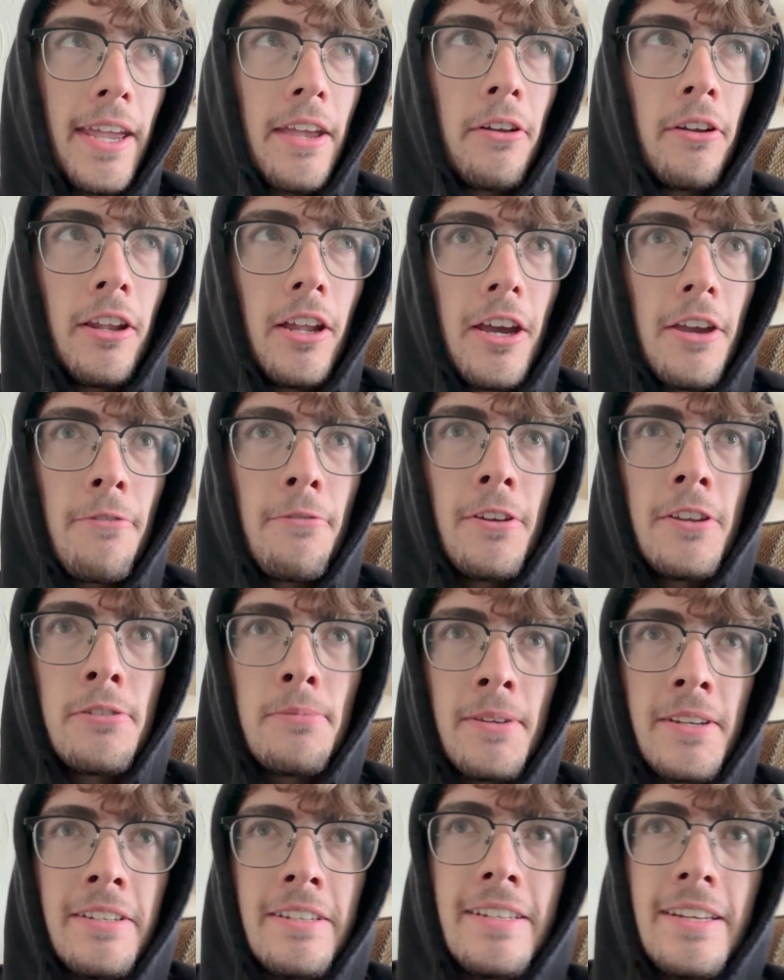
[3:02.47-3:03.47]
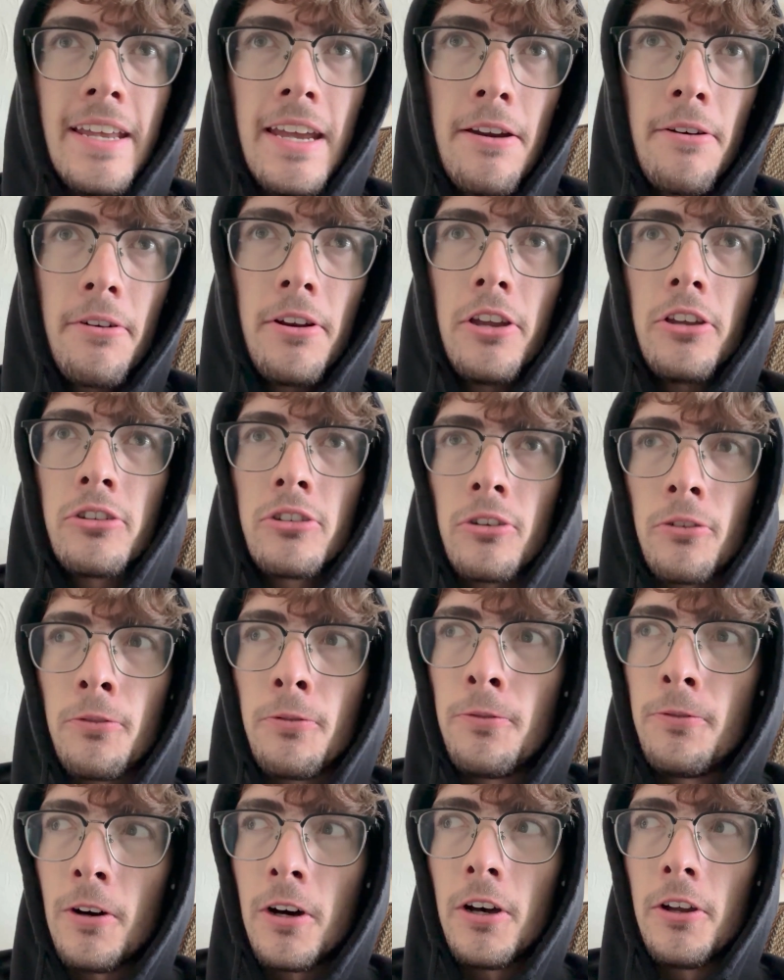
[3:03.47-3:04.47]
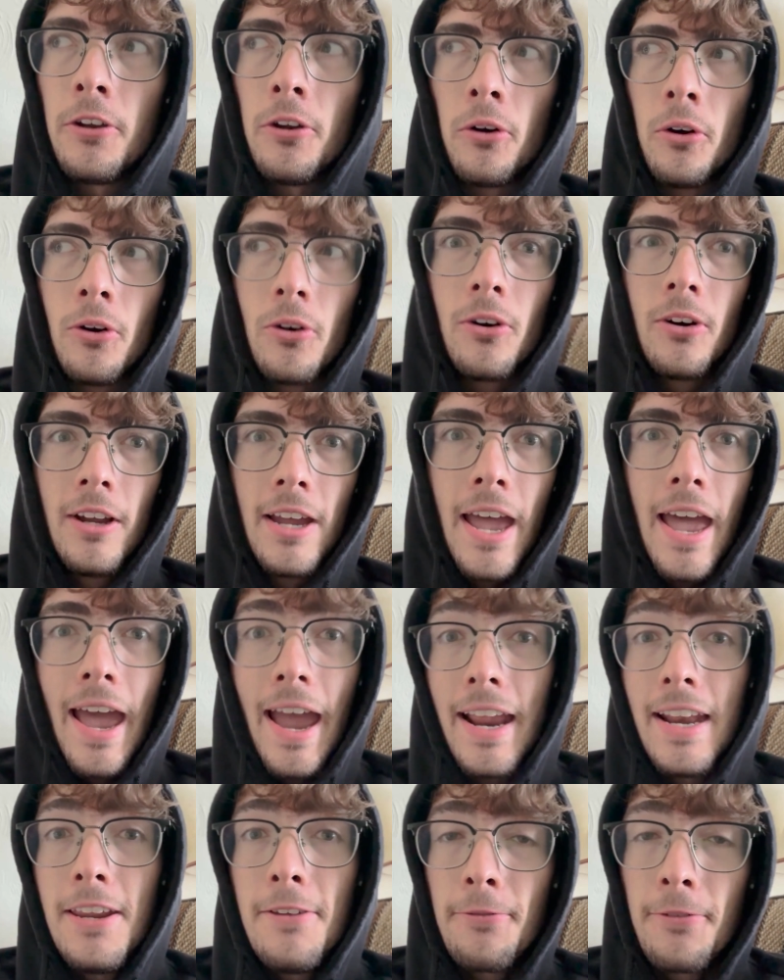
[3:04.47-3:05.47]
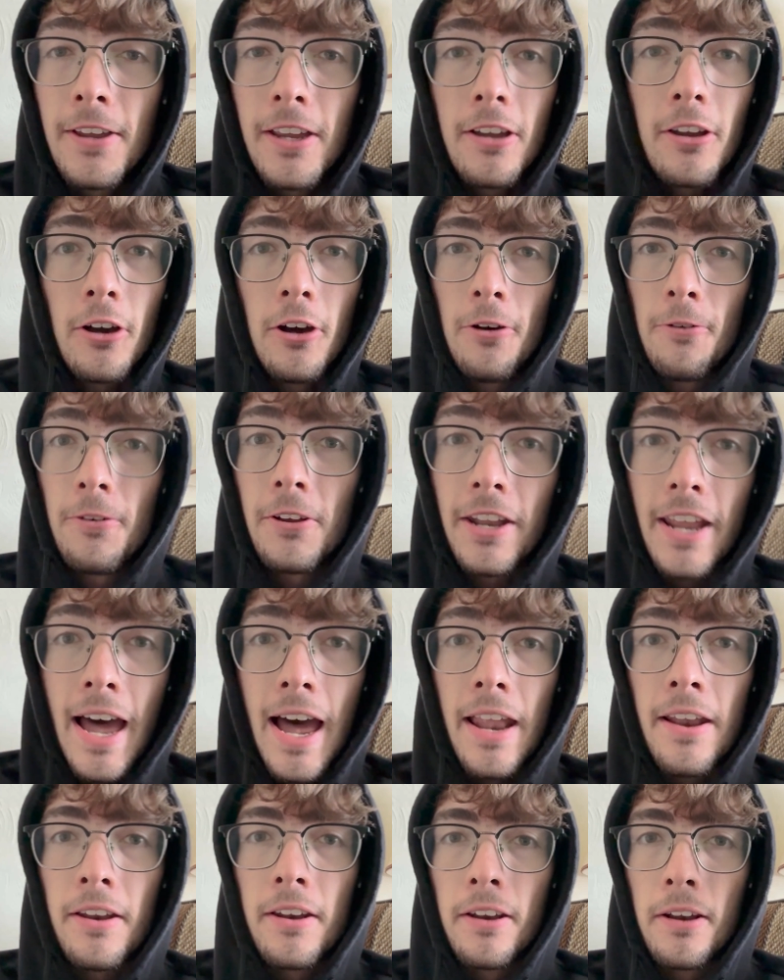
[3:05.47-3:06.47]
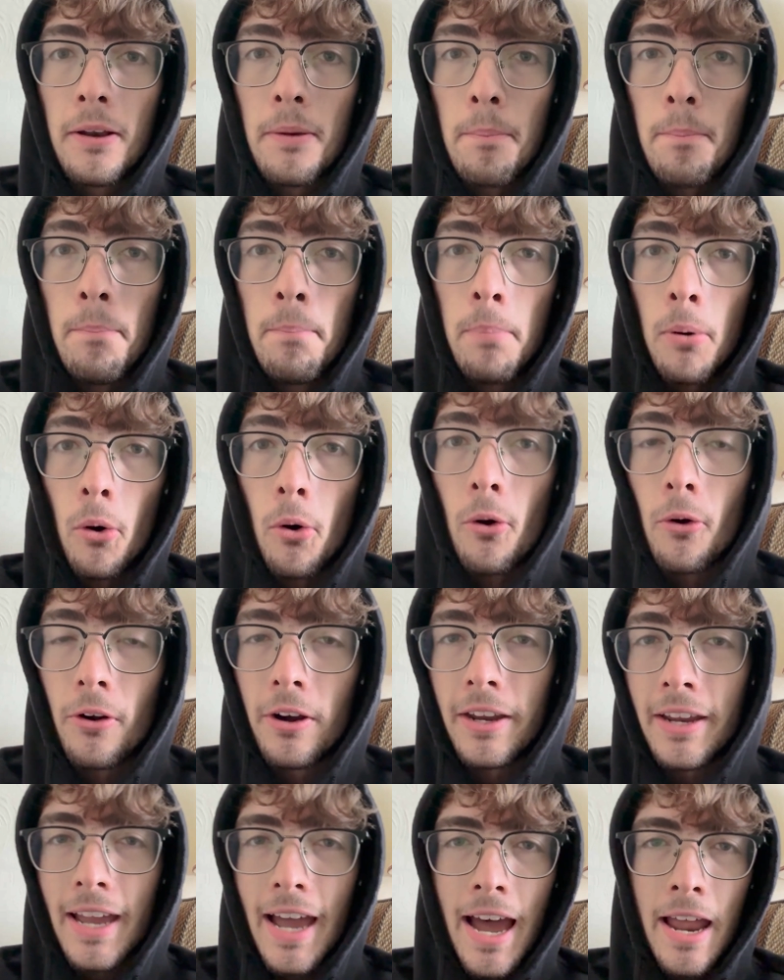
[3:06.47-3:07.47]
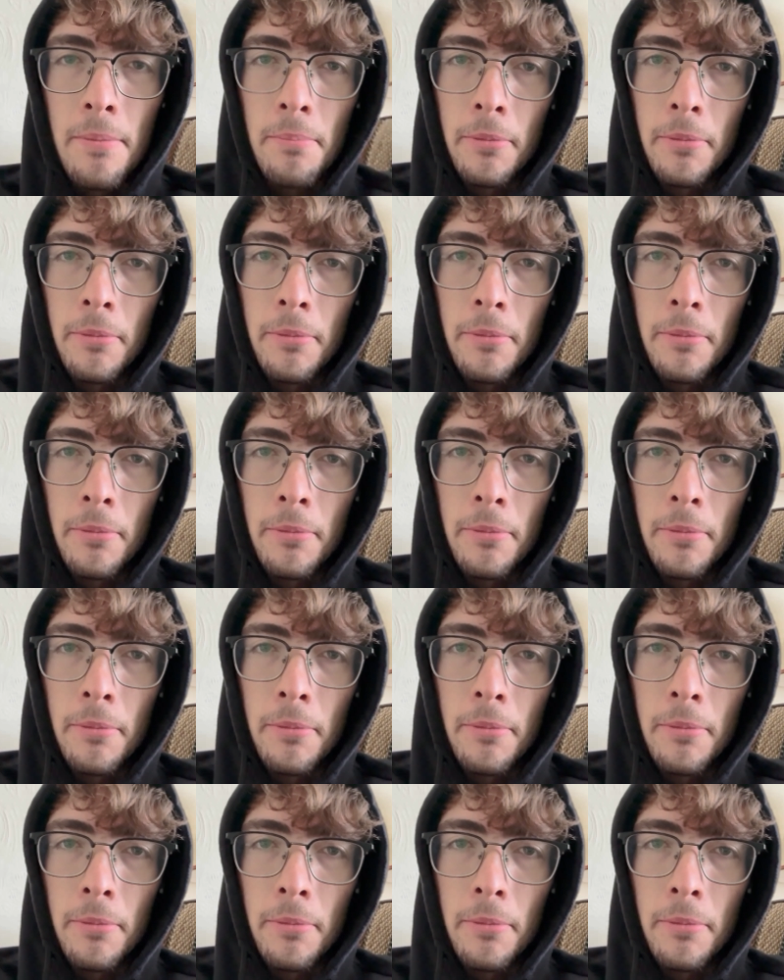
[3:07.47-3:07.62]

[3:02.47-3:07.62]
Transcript: your life is mysterious or fun or anything other than boring and